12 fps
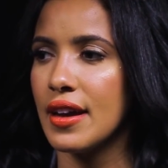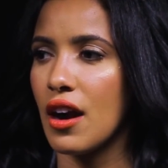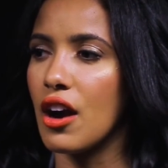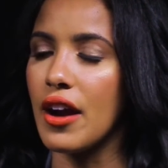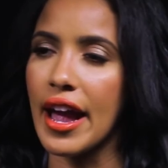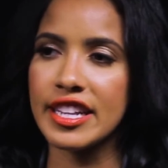
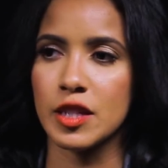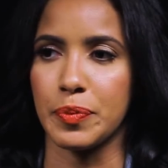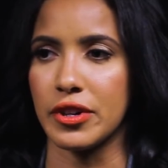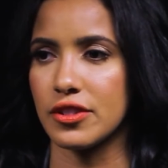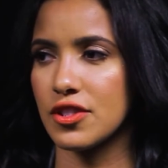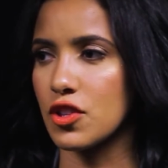are
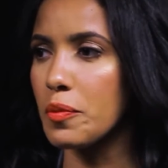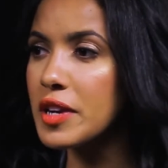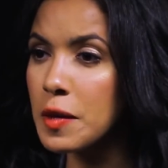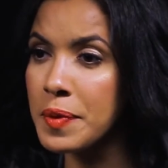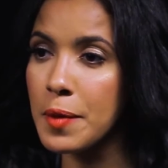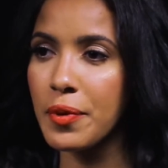experts, so many
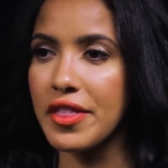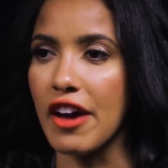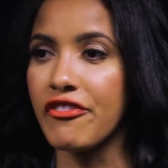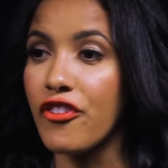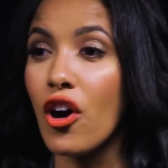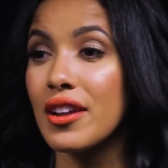people that
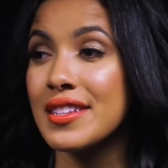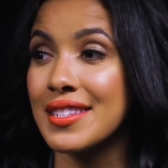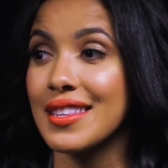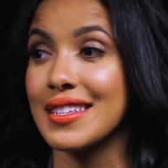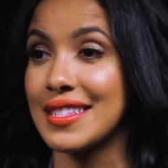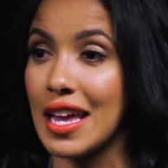fall into
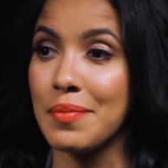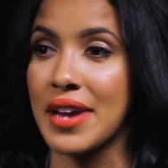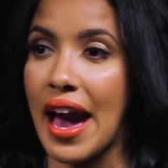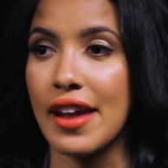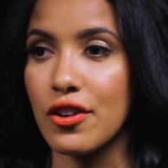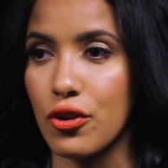the same
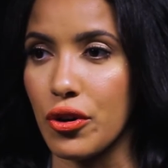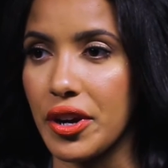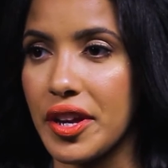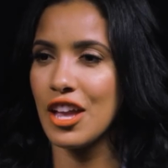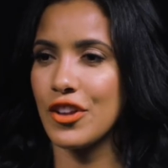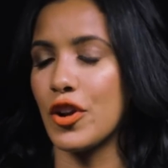category.